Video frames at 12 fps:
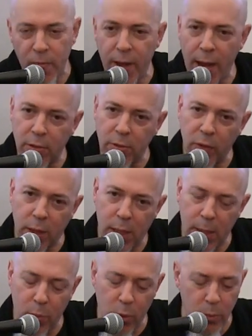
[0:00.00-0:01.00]
factor of a
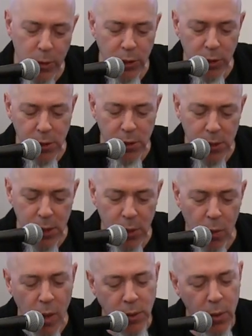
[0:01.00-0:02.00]
keyboard, which you can see,
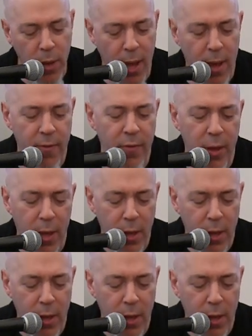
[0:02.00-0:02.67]
you also have